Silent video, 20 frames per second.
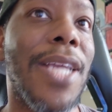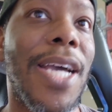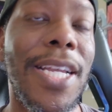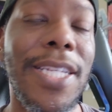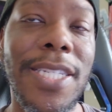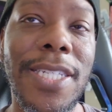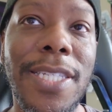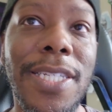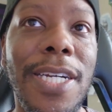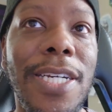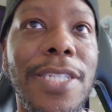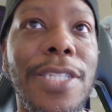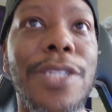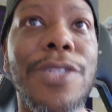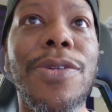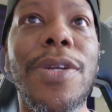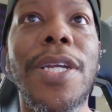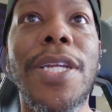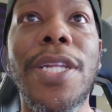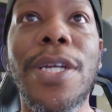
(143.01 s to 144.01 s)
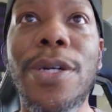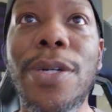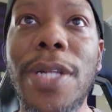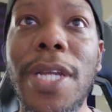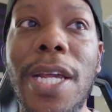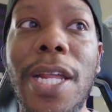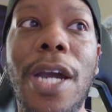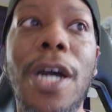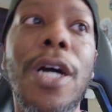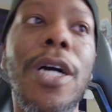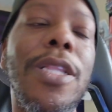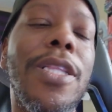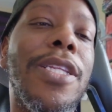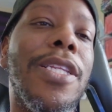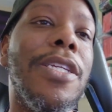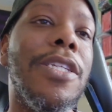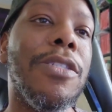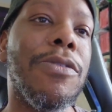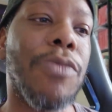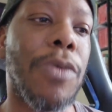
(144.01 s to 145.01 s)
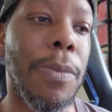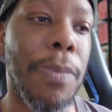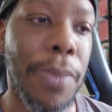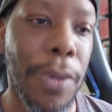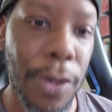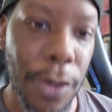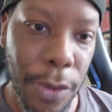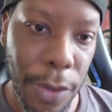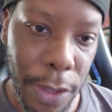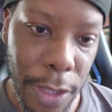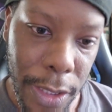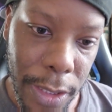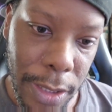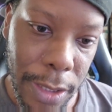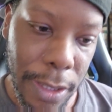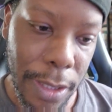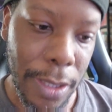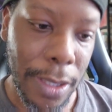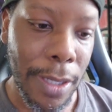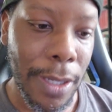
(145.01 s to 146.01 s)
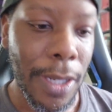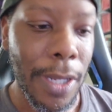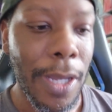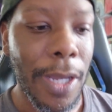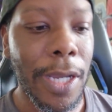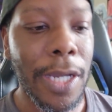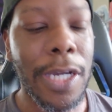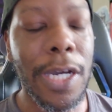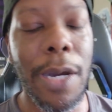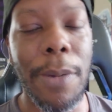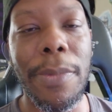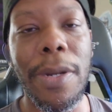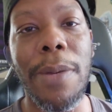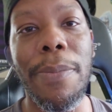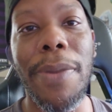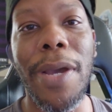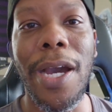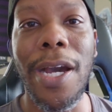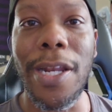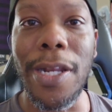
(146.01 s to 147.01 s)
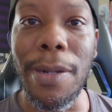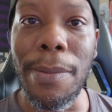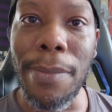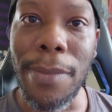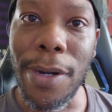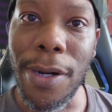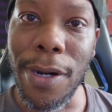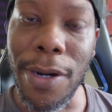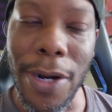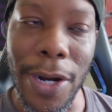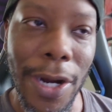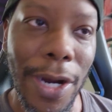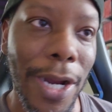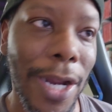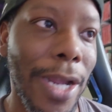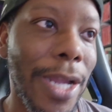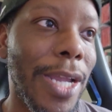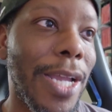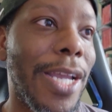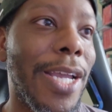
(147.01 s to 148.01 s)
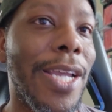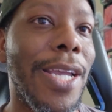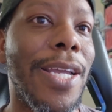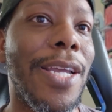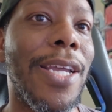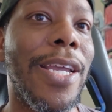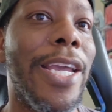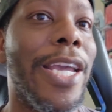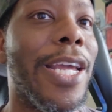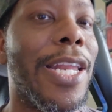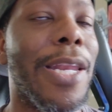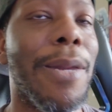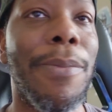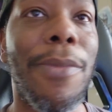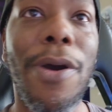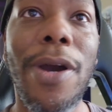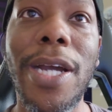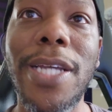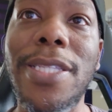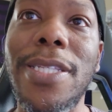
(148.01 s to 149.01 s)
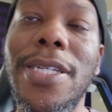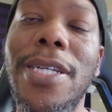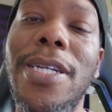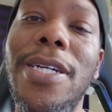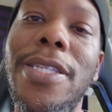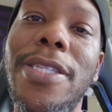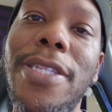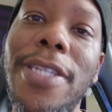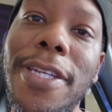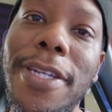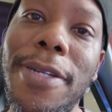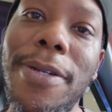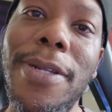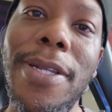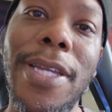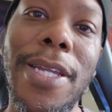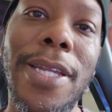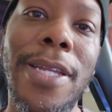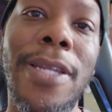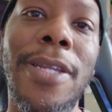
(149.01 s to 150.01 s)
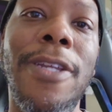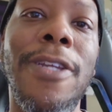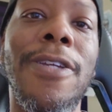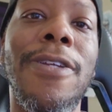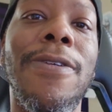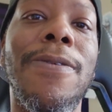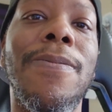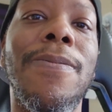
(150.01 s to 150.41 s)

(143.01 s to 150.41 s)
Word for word: not just concentrating on that, all of these reports coming about Lamar and Lamar had to continually